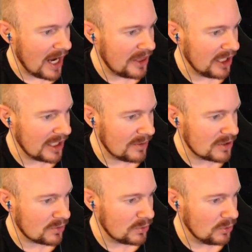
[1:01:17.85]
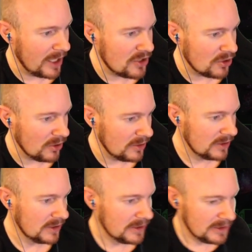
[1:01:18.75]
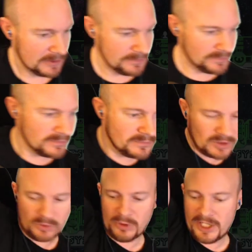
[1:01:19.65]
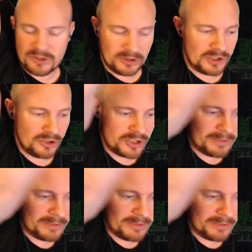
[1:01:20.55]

I think that was Cruel Angel. Cruel Angel, did you send